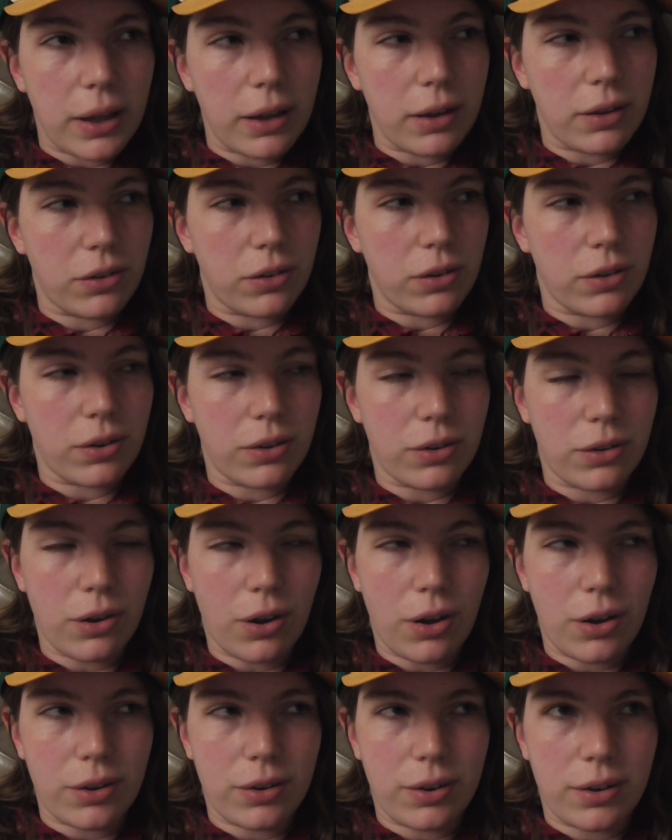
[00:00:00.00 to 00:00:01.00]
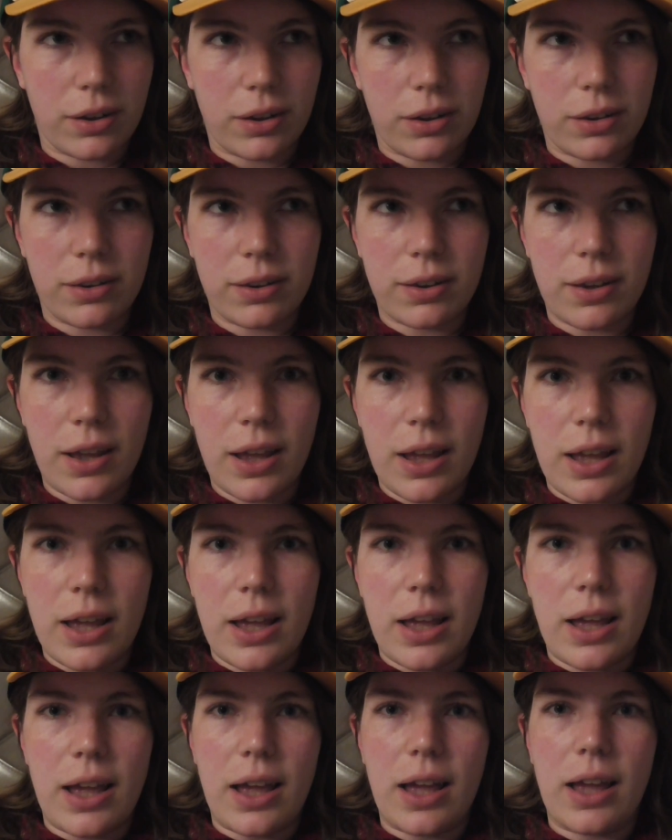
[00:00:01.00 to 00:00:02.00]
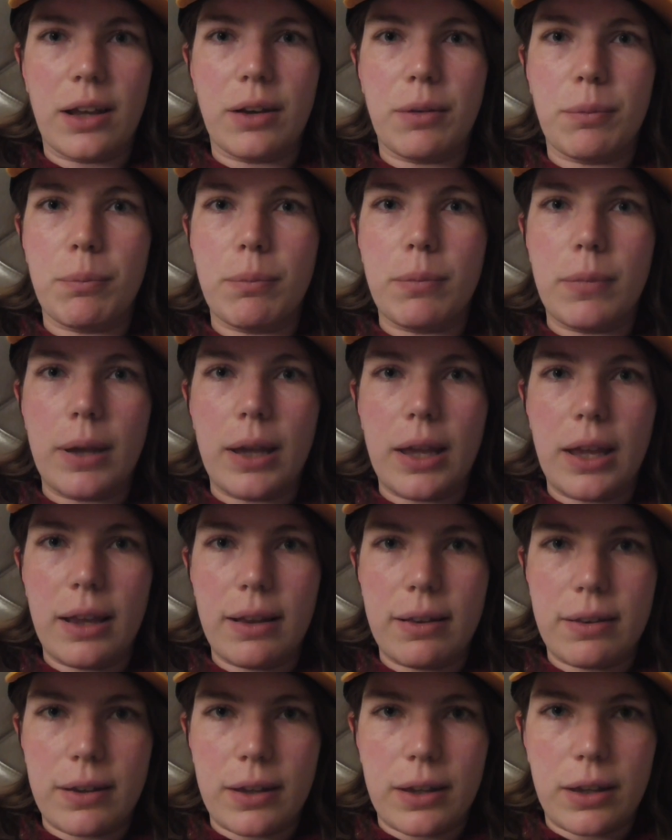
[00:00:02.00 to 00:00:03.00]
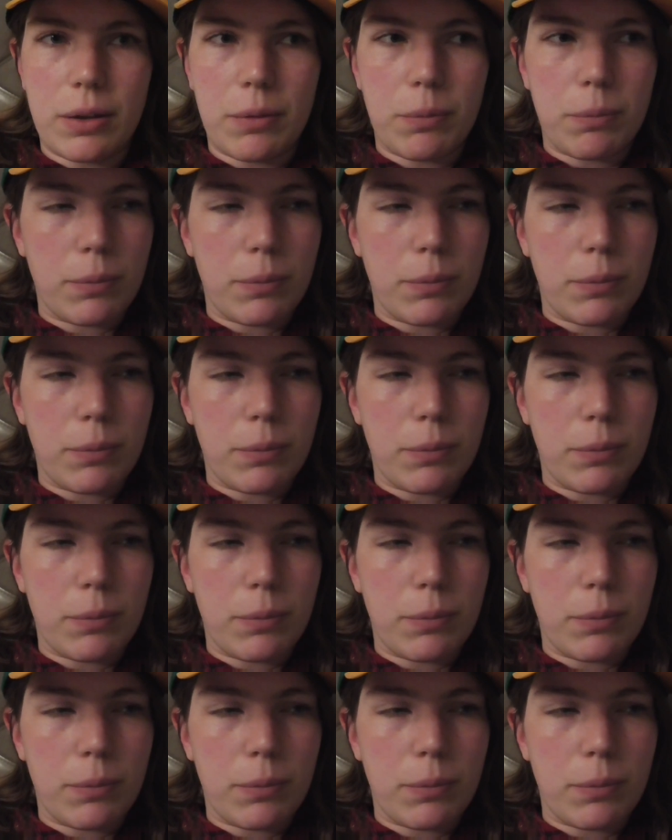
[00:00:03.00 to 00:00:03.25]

He's just started an amazing,